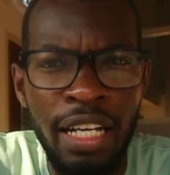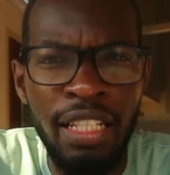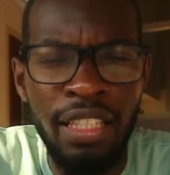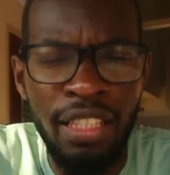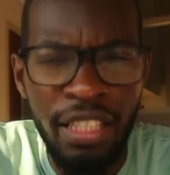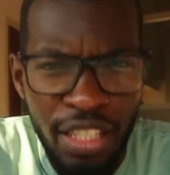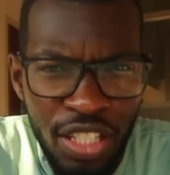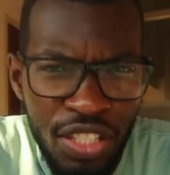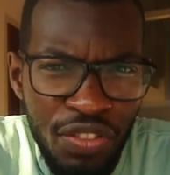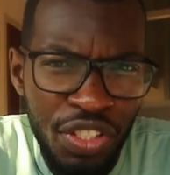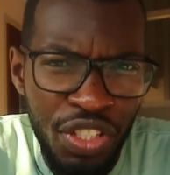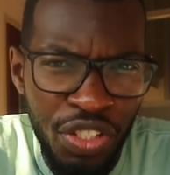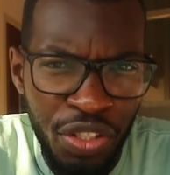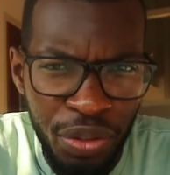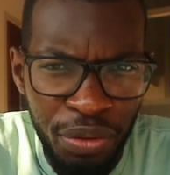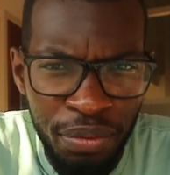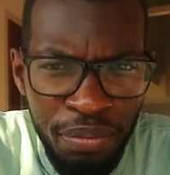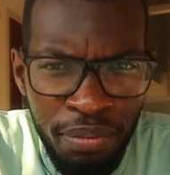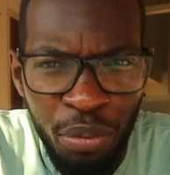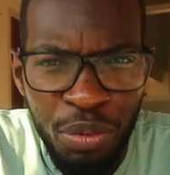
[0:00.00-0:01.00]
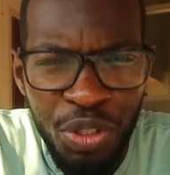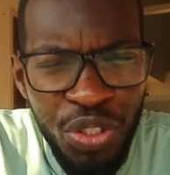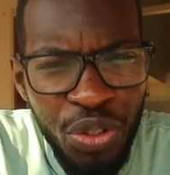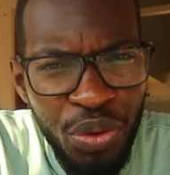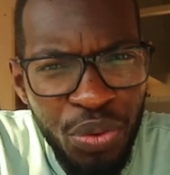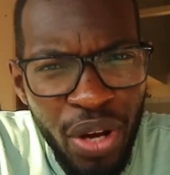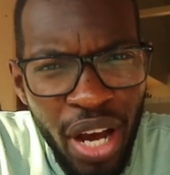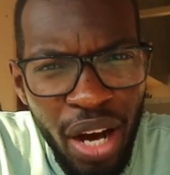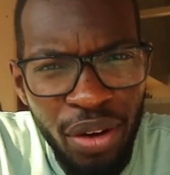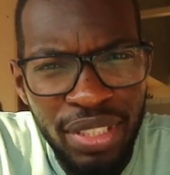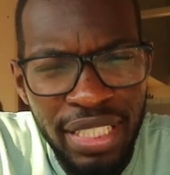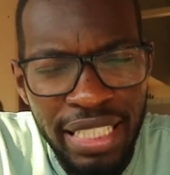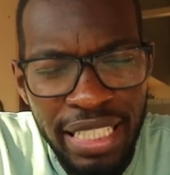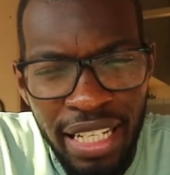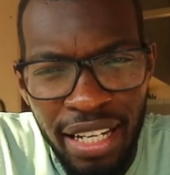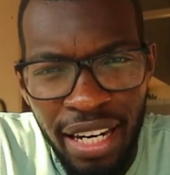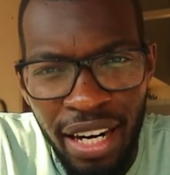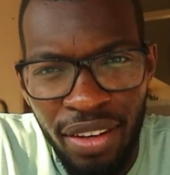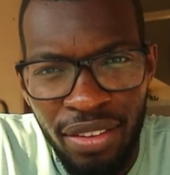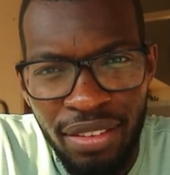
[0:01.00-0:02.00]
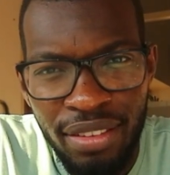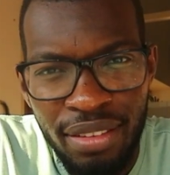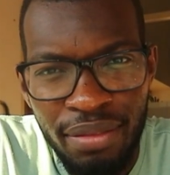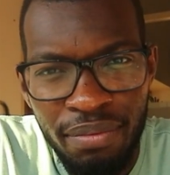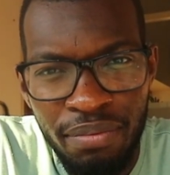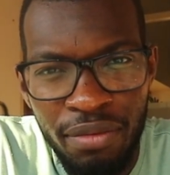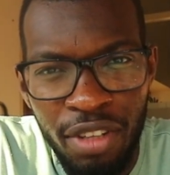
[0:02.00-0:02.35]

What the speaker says: In this video, I'll be showing you how to get out